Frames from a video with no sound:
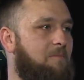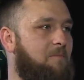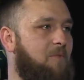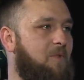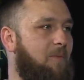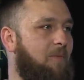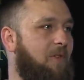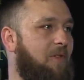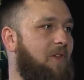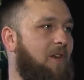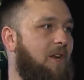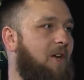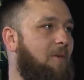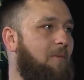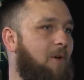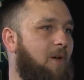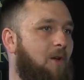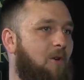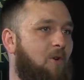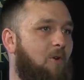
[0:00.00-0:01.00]
something that
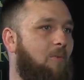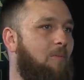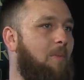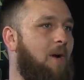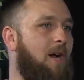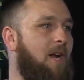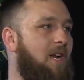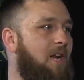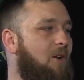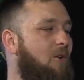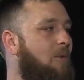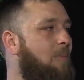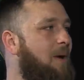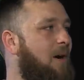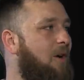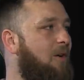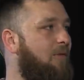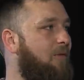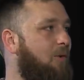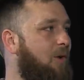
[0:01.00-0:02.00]
an almighty and
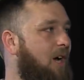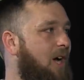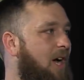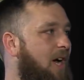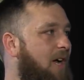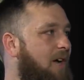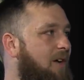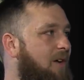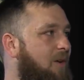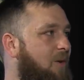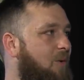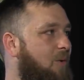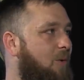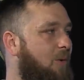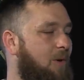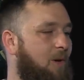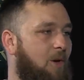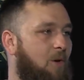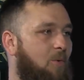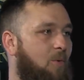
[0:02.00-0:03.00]
all-powerful God,
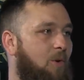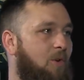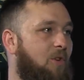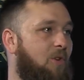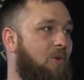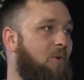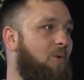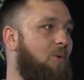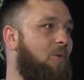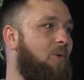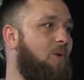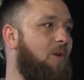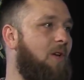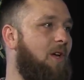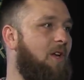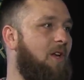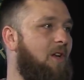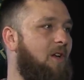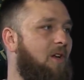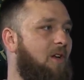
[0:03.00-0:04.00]
you know, would do.
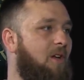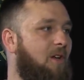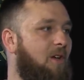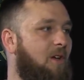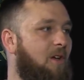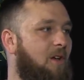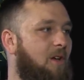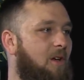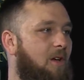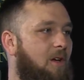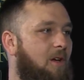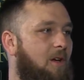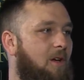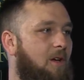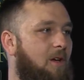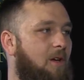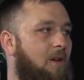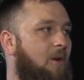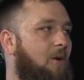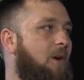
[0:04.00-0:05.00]
And,
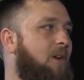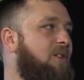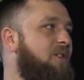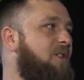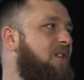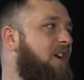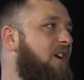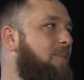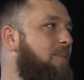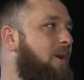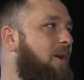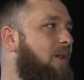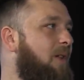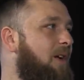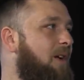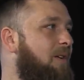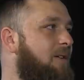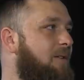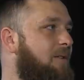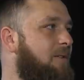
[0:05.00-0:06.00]
you know, I just think about
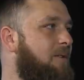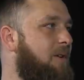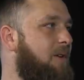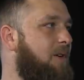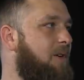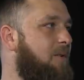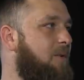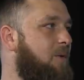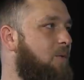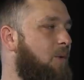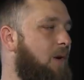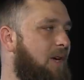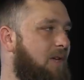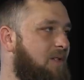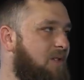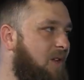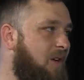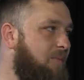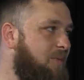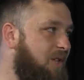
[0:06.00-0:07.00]
like what
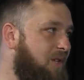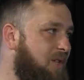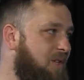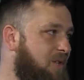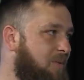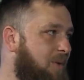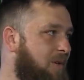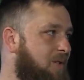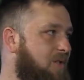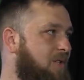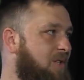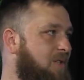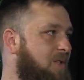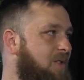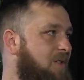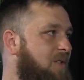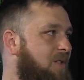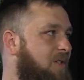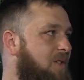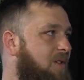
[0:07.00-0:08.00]
Islam teaches about
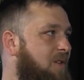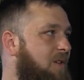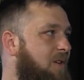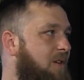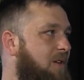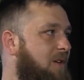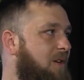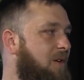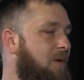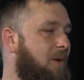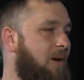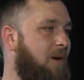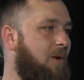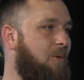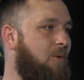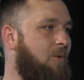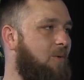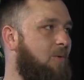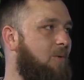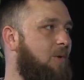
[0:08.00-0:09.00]
Jesus, and, you know,
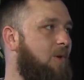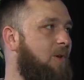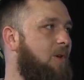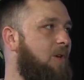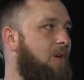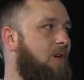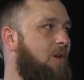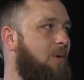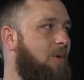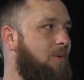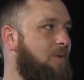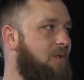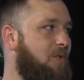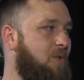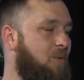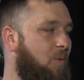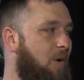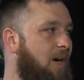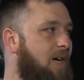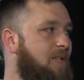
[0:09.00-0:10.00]
how, you know, he was such
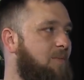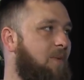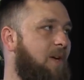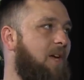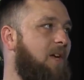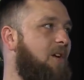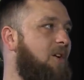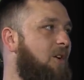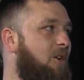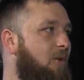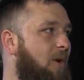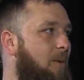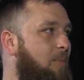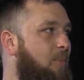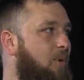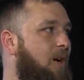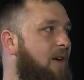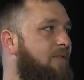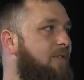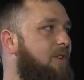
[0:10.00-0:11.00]
a wise man and a great
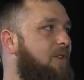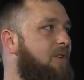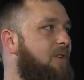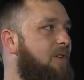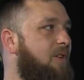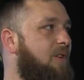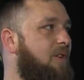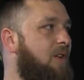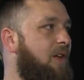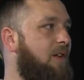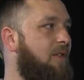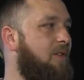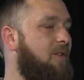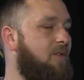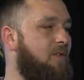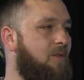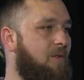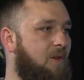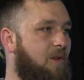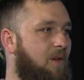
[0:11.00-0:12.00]
prophet, and like
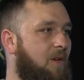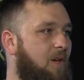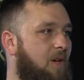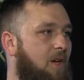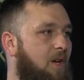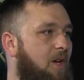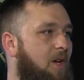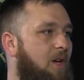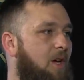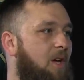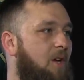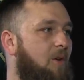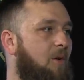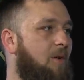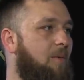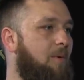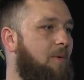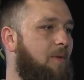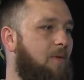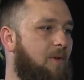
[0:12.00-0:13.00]
this, you know,
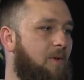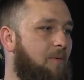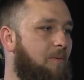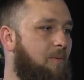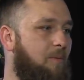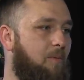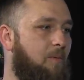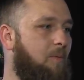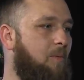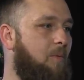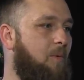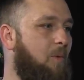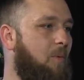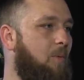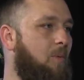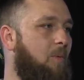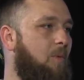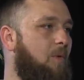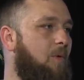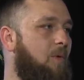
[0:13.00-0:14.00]
I mean,
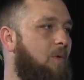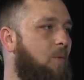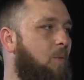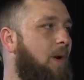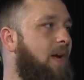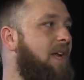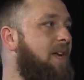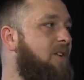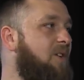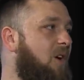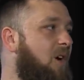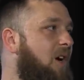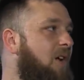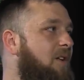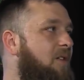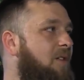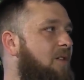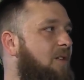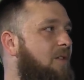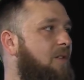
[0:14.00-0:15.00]
the way he
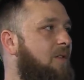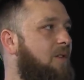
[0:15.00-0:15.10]
taught,